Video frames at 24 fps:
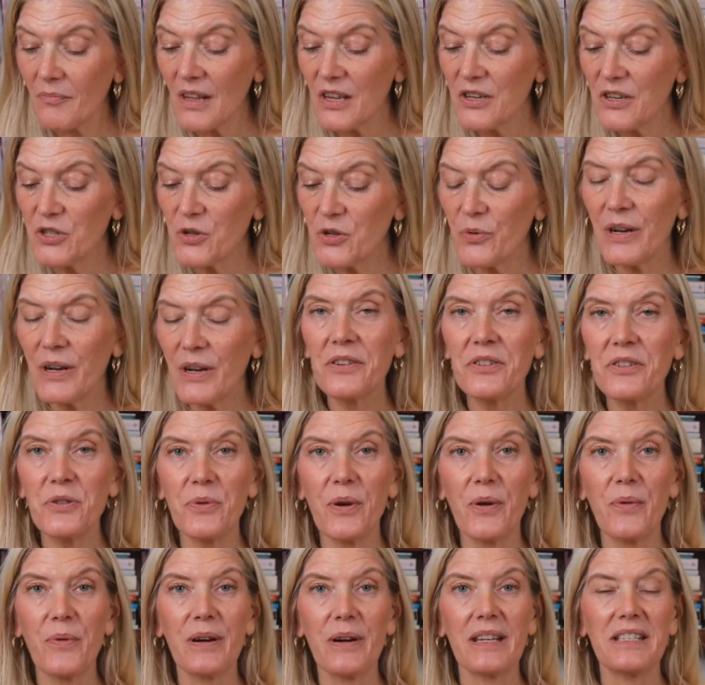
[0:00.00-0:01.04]
So what else do
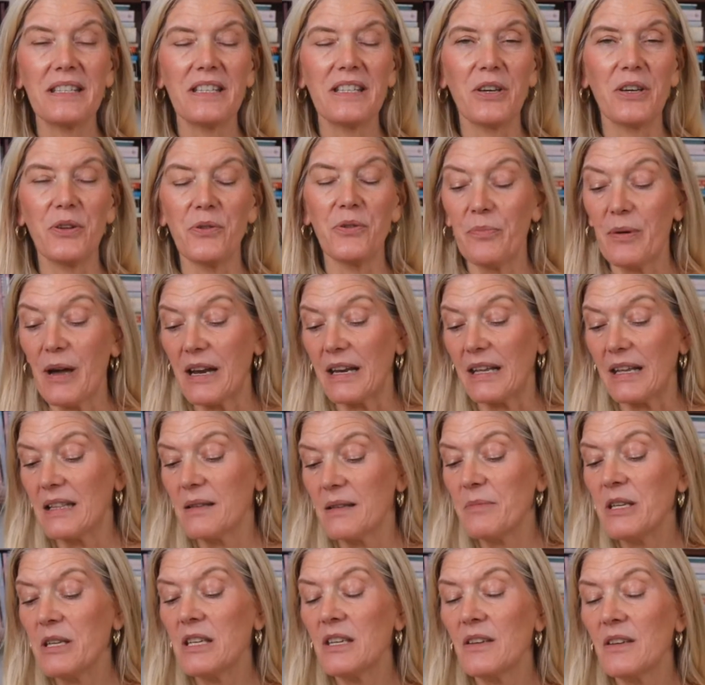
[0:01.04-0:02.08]
I want to tell you about it? Let
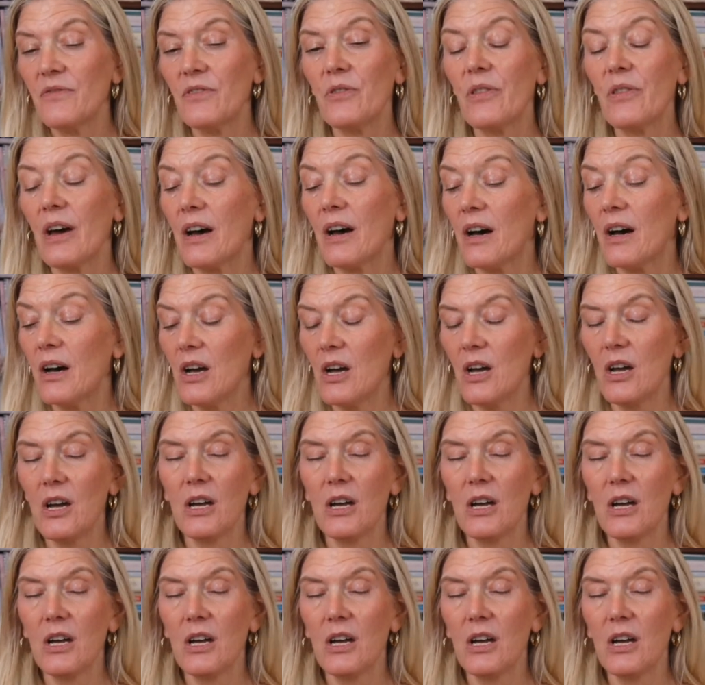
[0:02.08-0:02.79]
me give you the